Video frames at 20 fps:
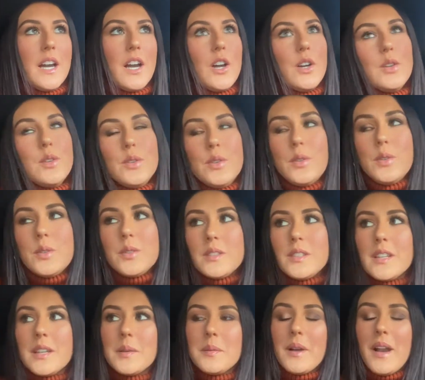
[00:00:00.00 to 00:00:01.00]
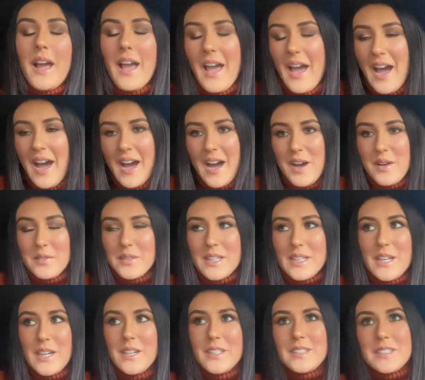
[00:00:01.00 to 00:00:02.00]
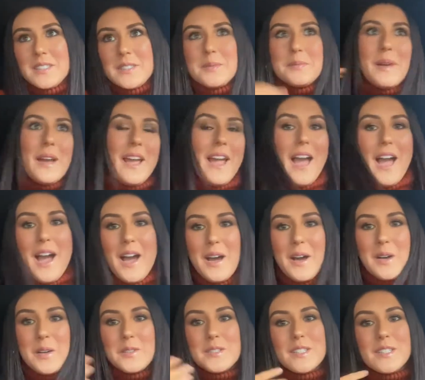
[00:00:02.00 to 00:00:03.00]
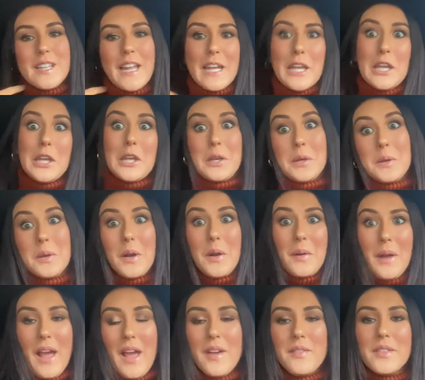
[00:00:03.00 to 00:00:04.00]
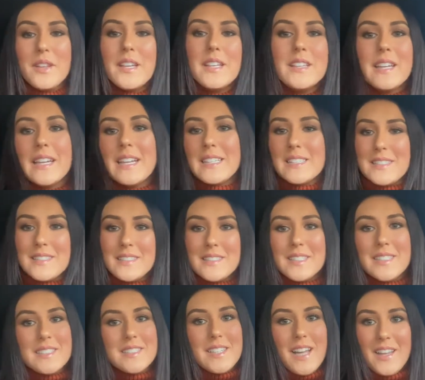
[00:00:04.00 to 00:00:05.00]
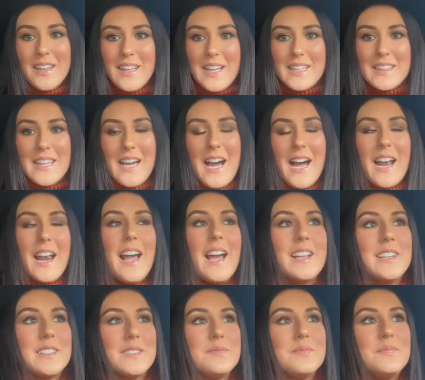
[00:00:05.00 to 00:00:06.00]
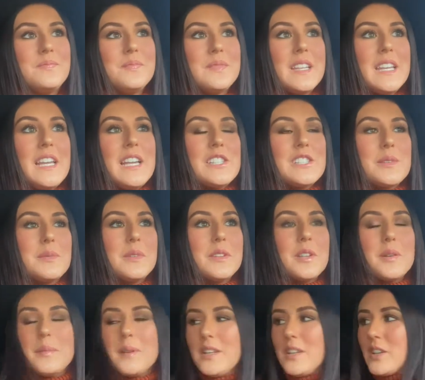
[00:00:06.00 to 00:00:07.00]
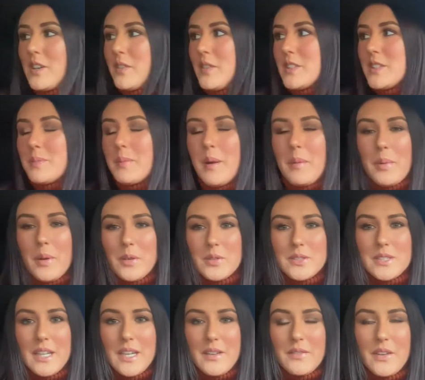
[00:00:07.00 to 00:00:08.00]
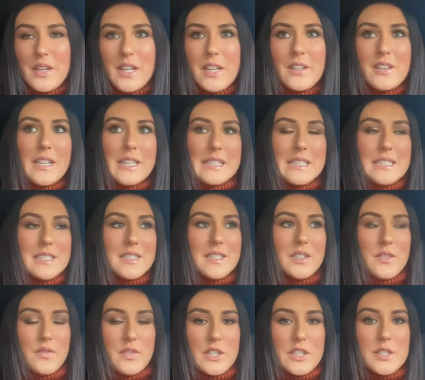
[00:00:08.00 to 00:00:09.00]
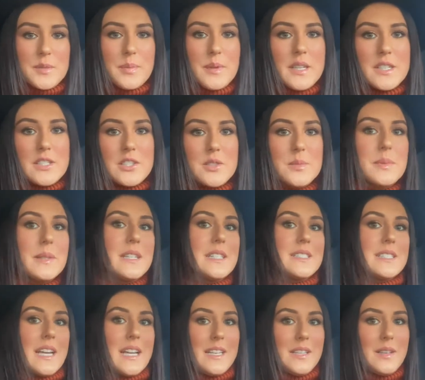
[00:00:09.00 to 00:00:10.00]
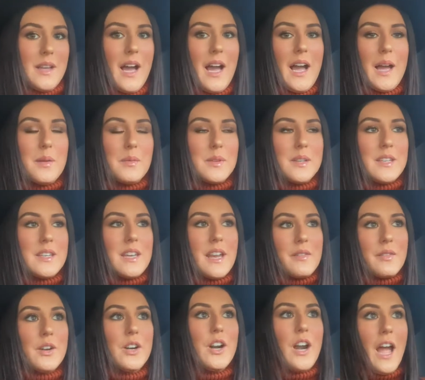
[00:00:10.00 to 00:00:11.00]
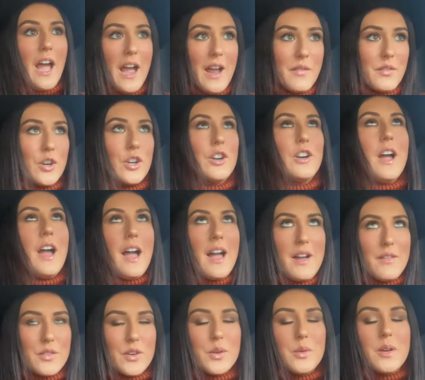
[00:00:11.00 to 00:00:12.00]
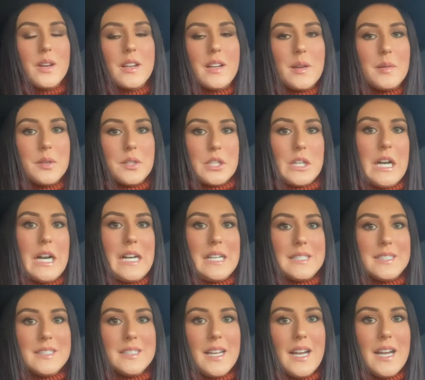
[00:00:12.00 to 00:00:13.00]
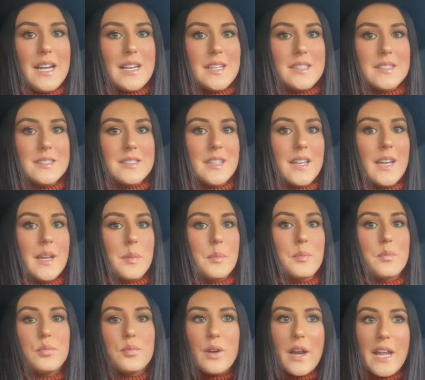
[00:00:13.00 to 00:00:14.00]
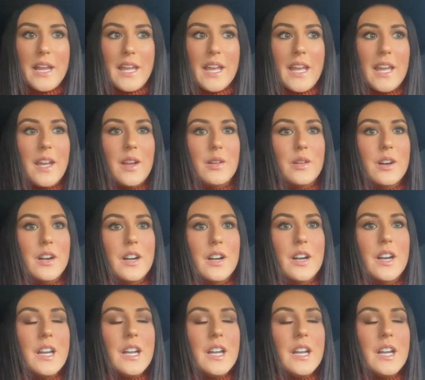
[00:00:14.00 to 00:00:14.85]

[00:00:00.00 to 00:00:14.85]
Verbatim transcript: ooh, look at what I have. Like, this is my house. And like, you don't have it. Like, it, it's not like that. I, so I'm a little bit nervous about posting a video like this in the first place just because I, I would never, ever, ever want to come across as like bragging or